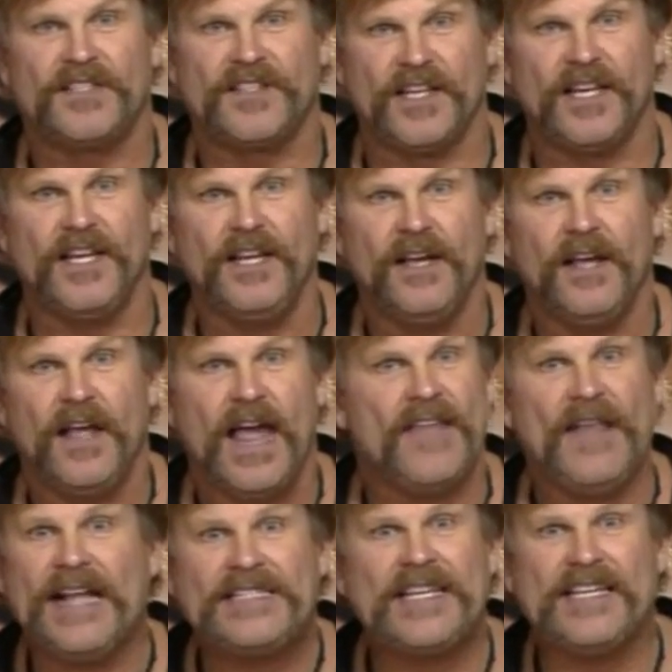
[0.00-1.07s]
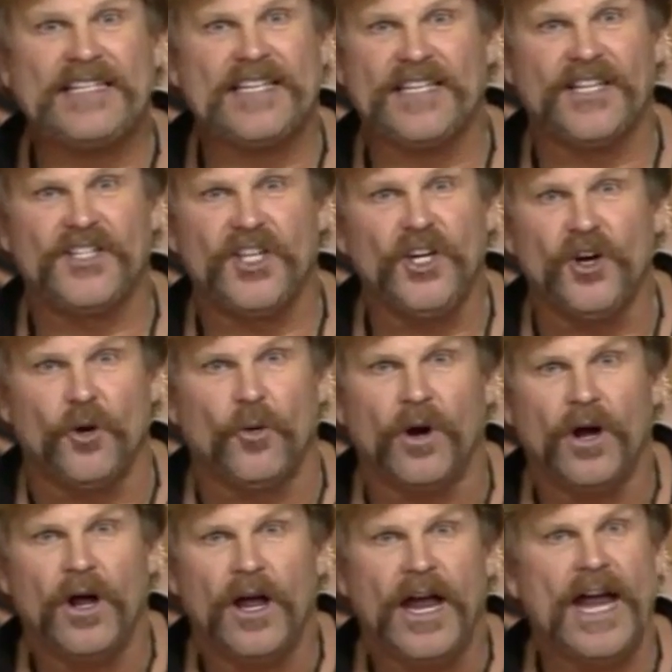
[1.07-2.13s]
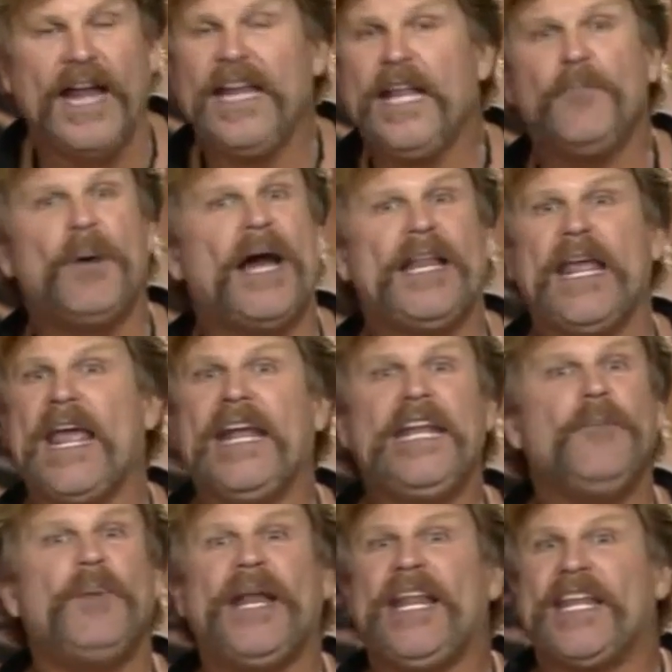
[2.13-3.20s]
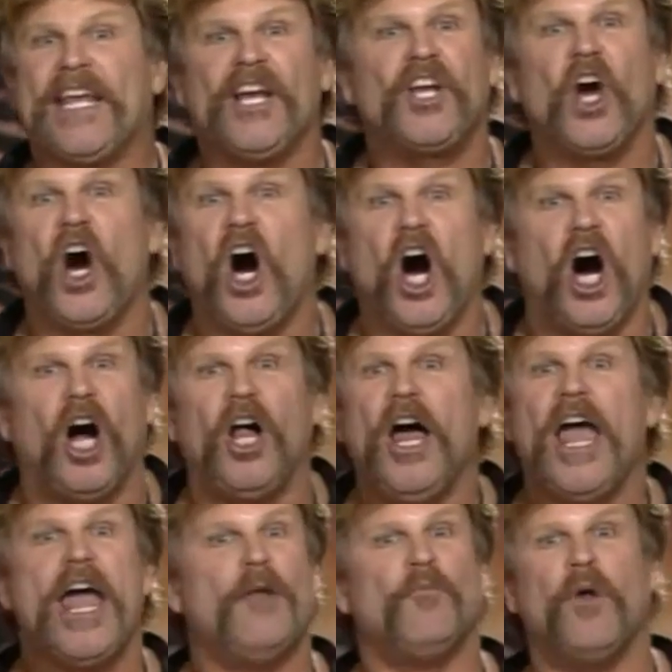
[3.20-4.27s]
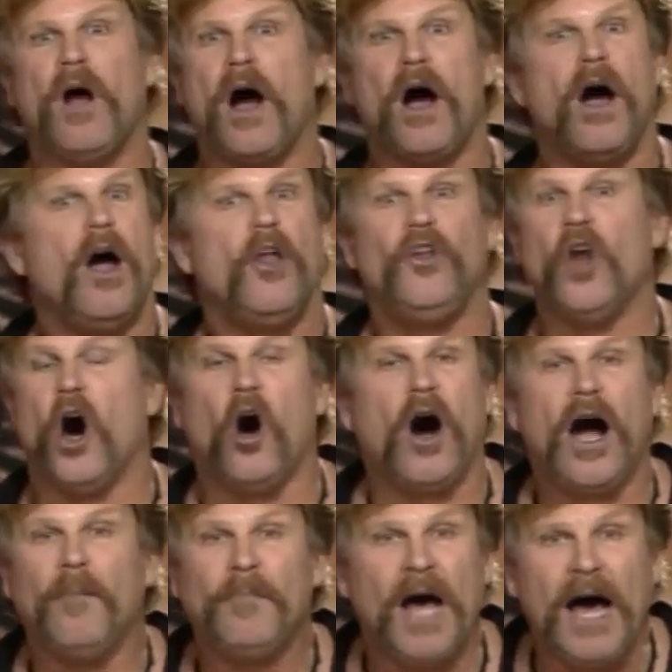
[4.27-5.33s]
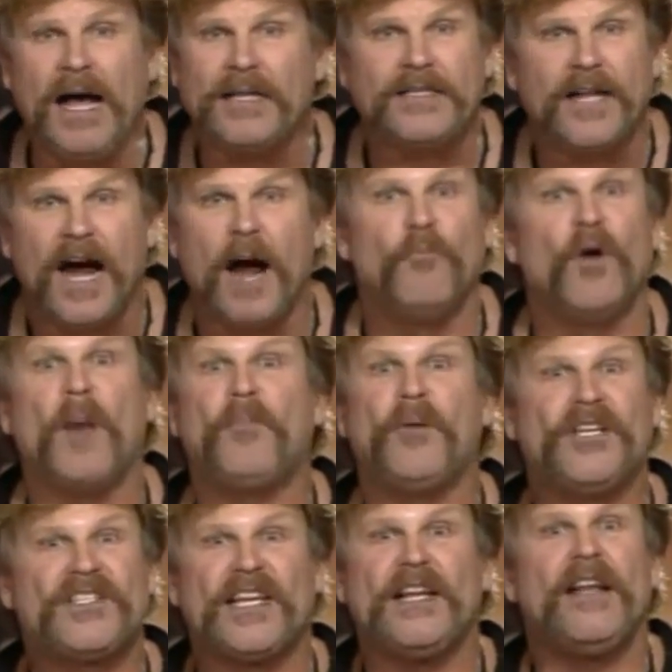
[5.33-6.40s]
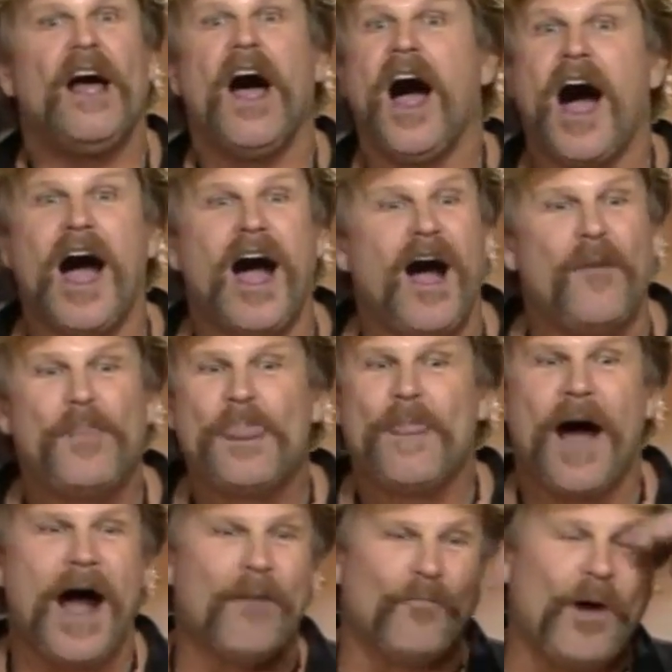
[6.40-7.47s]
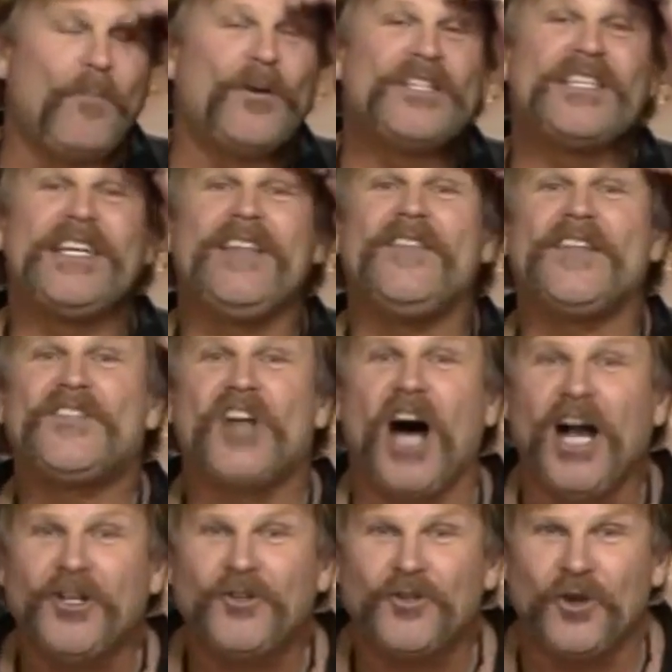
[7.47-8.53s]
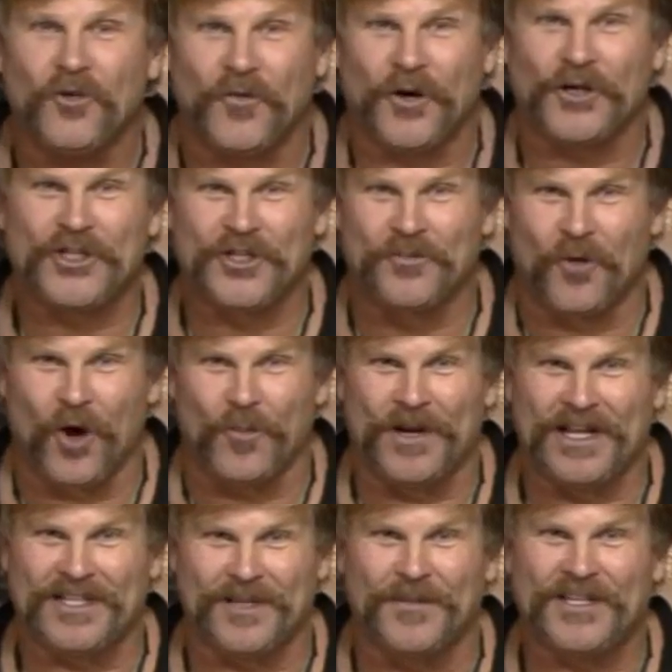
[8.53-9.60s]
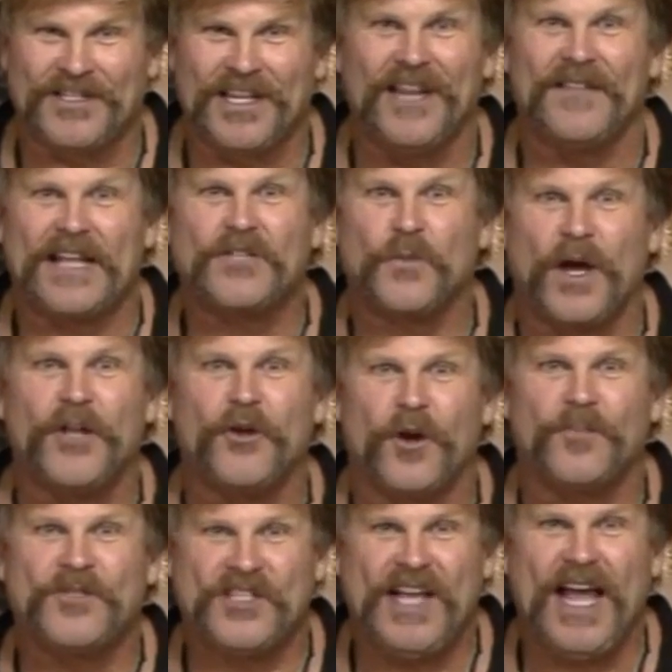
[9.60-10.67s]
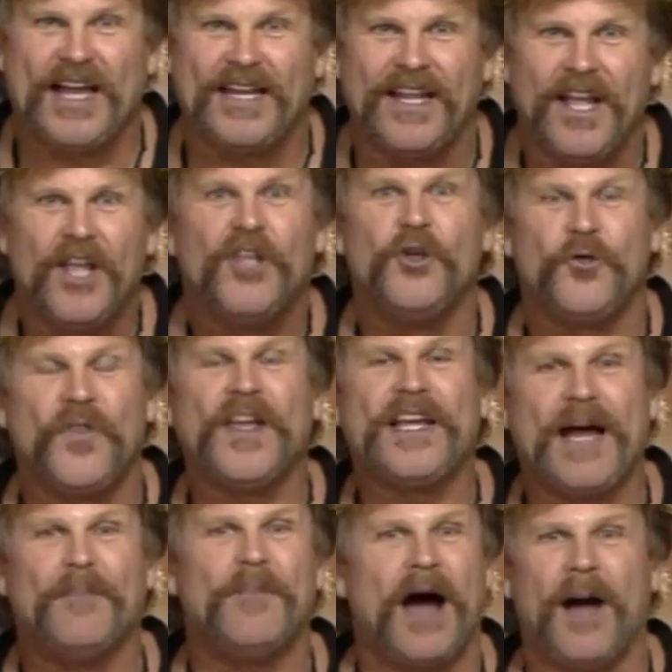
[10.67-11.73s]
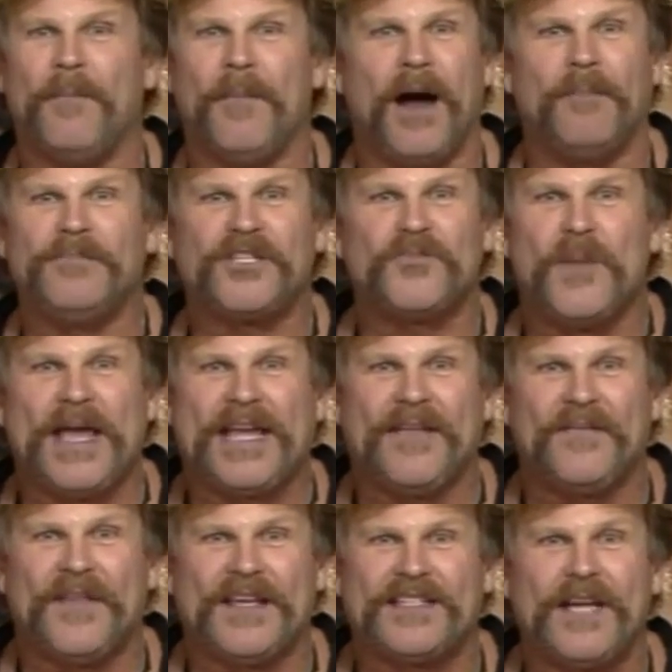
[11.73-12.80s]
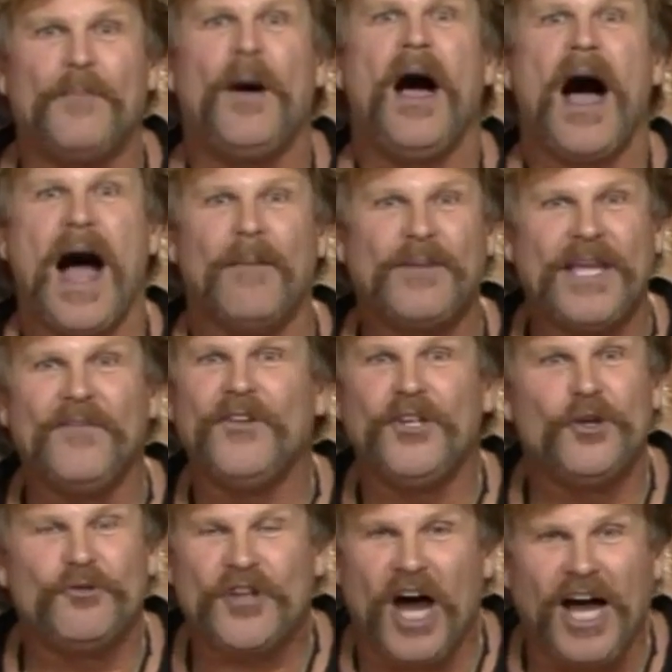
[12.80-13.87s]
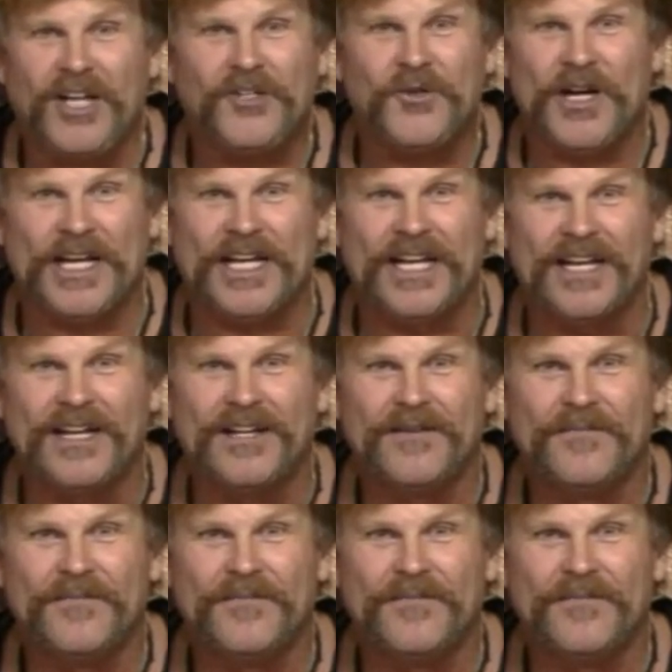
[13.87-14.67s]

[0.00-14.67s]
You see, and that's easy to do. Oh no, anybody anybody can call. Version of Mormon. No, I'm not. Want I'm everyone else to believe it. I'm representing the doctrinal version of Mormonism. You see, and that's why you're upset. You think I'm I'm I'm just making things up. I'm giving you doctrine.